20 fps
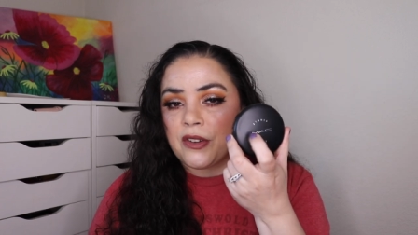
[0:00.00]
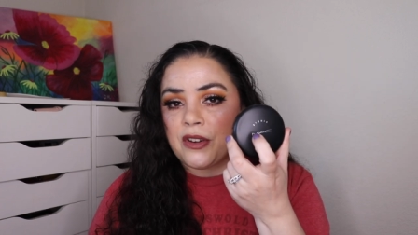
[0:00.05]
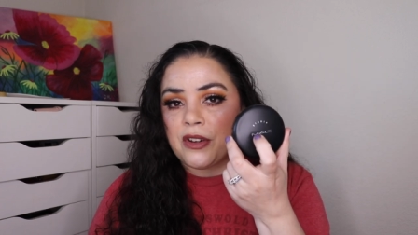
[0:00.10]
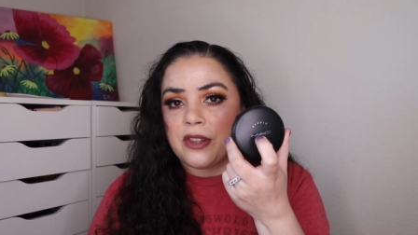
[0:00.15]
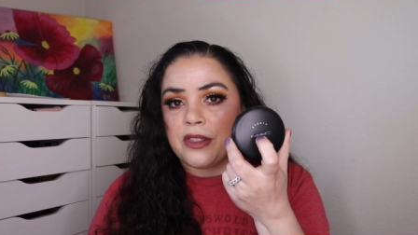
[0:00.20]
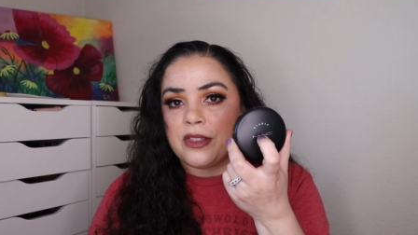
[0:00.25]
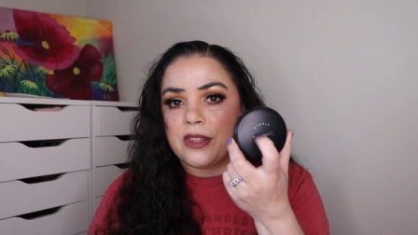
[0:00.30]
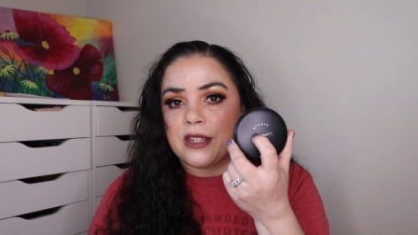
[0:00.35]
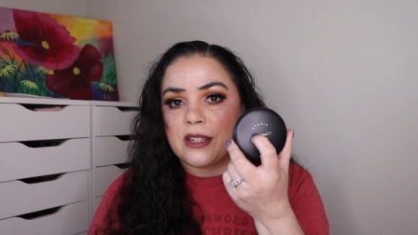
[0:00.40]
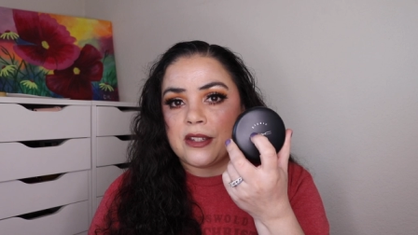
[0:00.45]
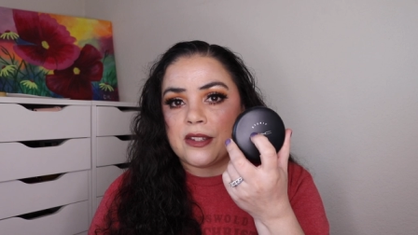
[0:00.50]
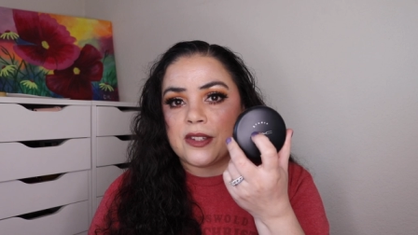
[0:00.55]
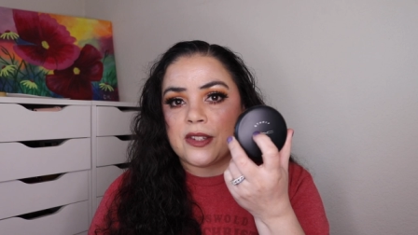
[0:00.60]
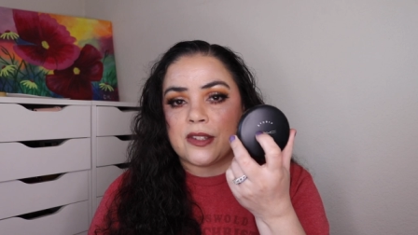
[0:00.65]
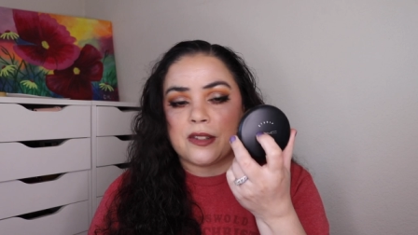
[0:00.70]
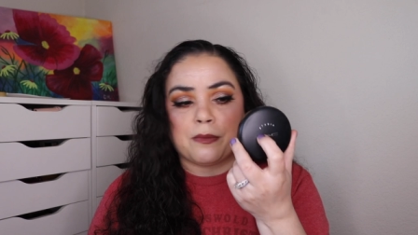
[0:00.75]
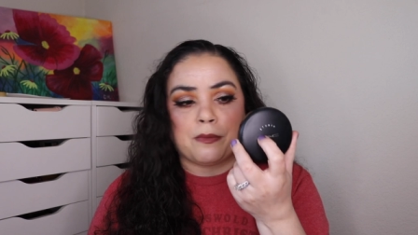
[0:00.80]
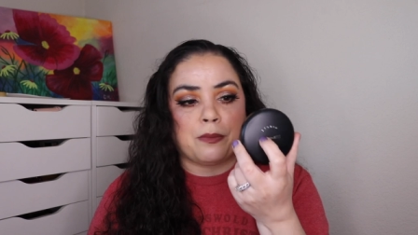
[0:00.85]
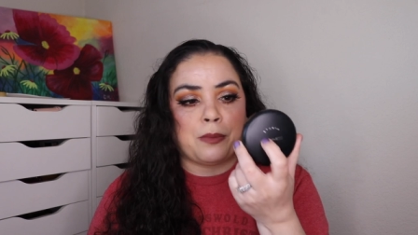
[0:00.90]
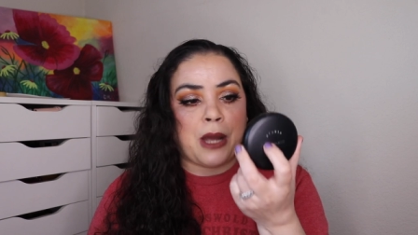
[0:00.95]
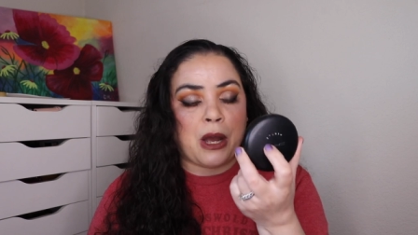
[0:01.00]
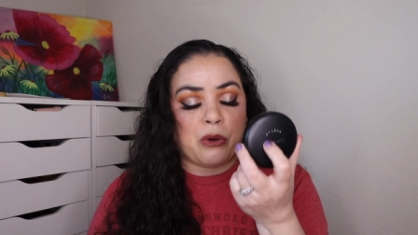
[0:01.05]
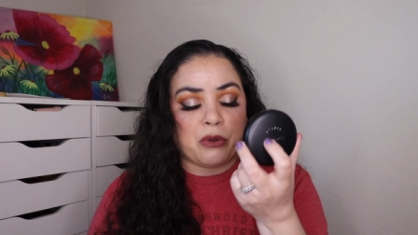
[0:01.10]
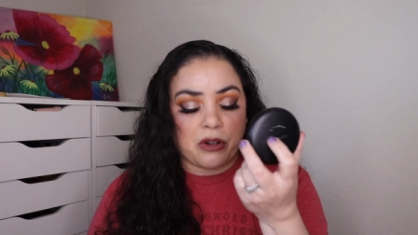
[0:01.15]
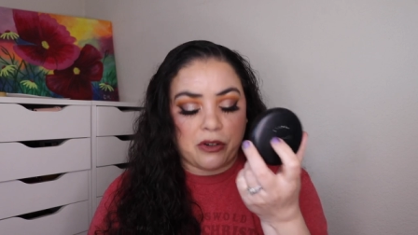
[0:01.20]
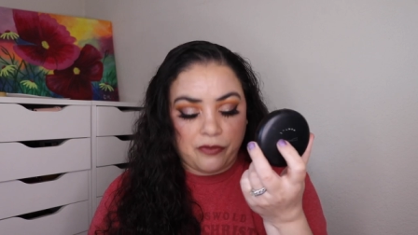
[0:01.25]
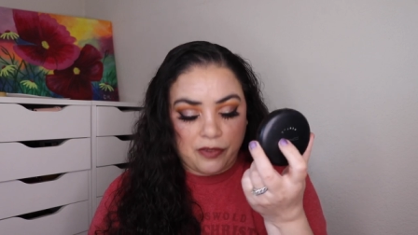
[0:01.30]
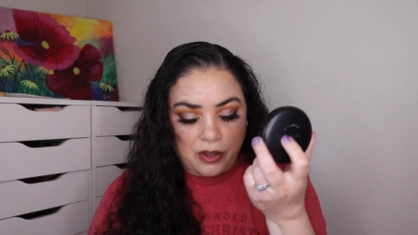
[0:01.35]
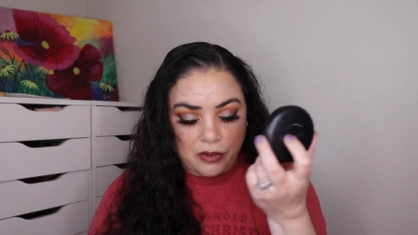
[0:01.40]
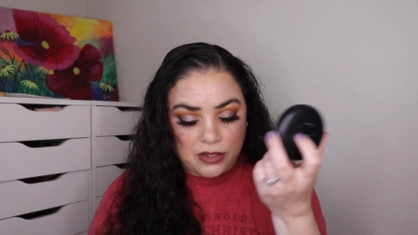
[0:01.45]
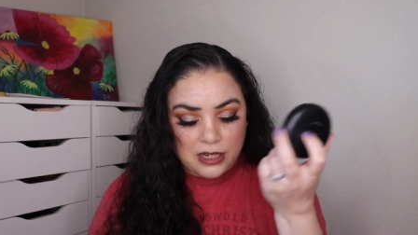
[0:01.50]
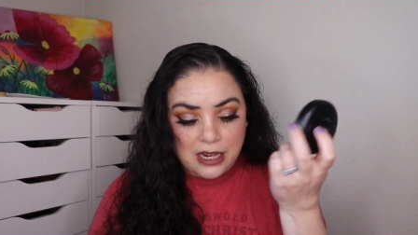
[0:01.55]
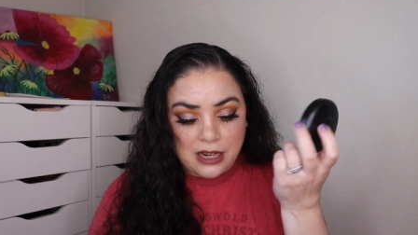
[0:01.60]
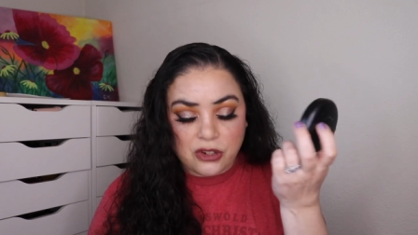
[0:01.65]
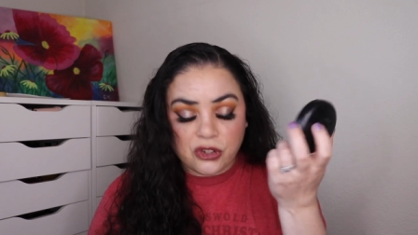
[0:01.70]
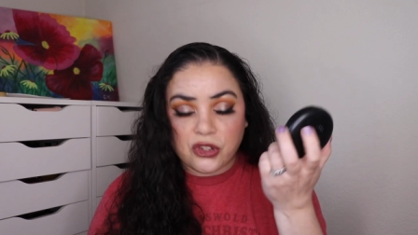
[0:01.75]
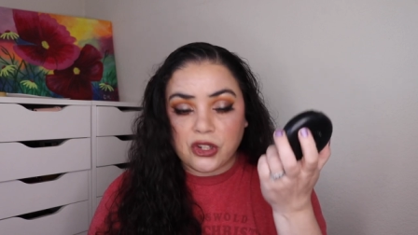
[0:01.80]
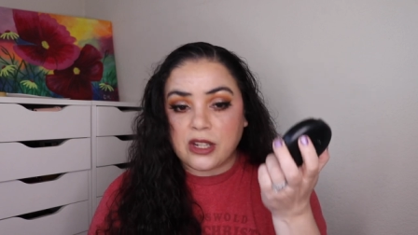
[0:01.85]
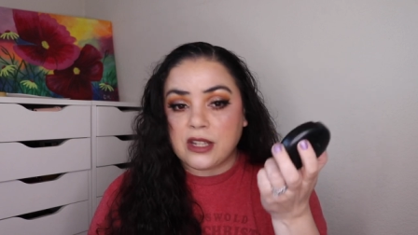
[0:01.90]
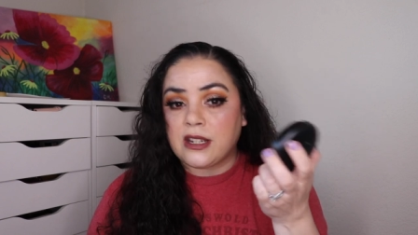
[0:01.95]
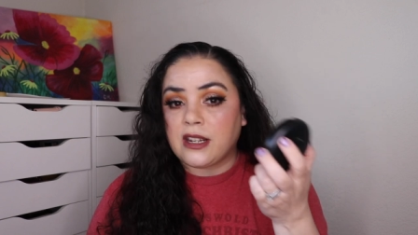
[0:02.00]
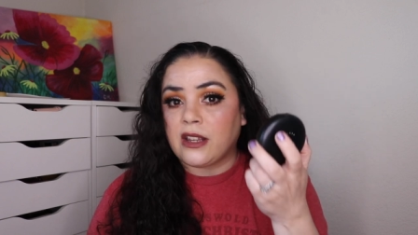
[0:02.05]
on this powder foundation,